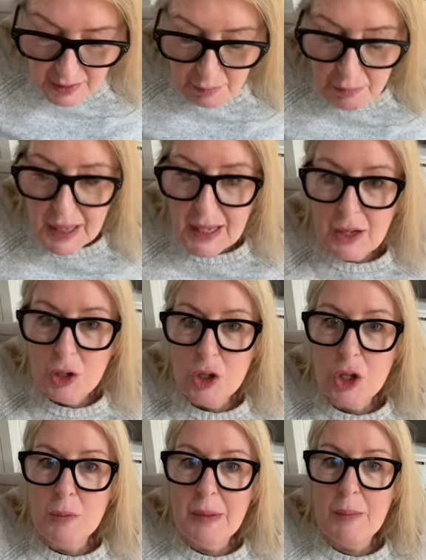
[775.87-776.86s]
Make a
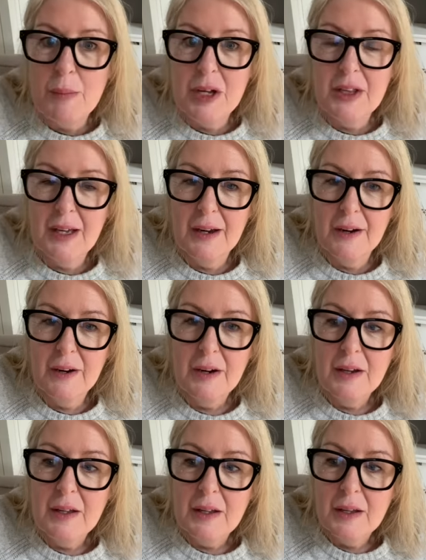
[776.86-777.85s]
new memory there,
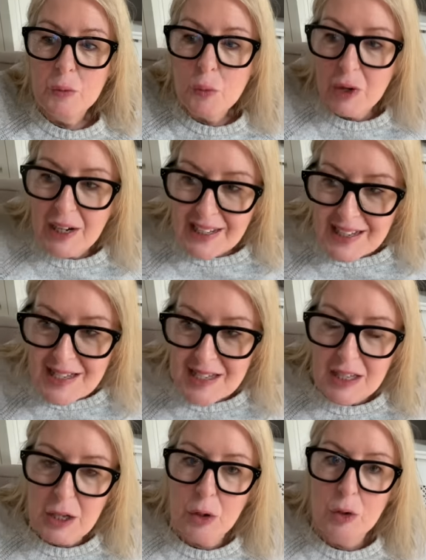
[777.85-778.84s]
release
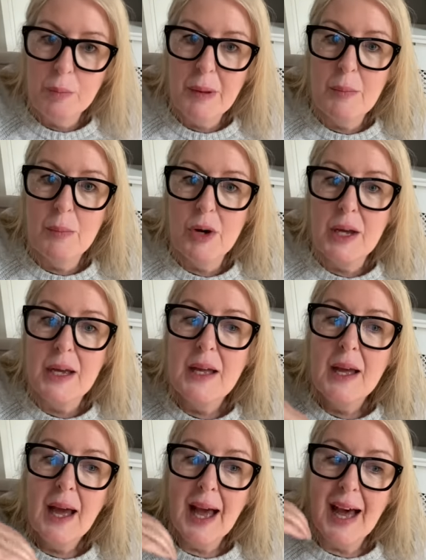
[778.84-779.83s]
the old
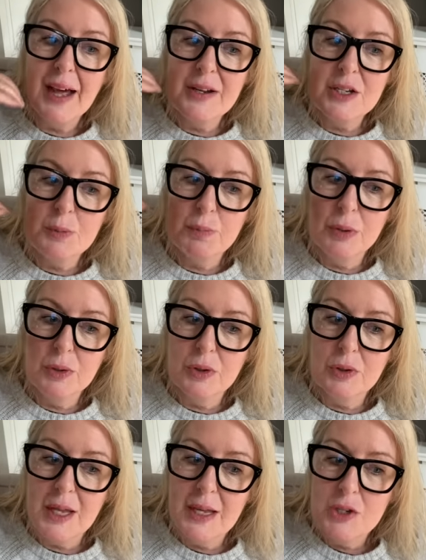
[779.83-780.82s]
memory and put
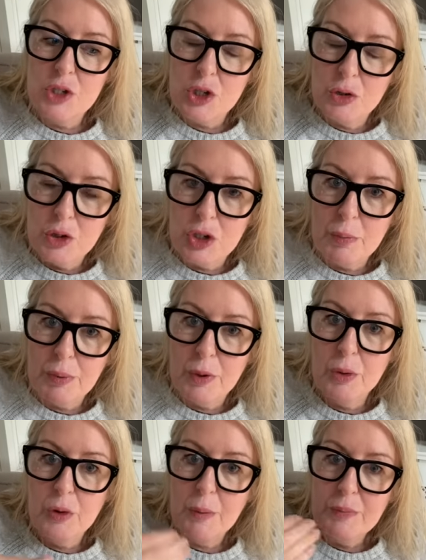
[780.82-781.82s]
into your new
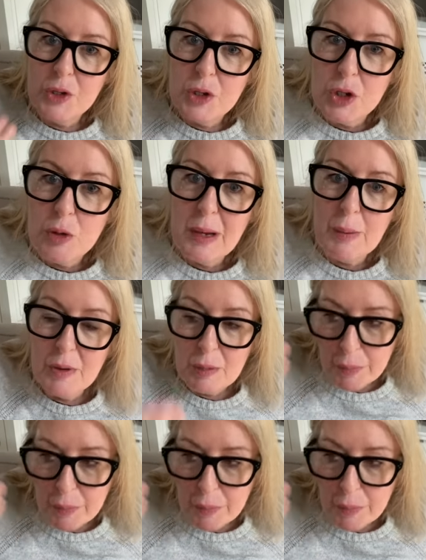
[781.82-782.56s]
program the new memory.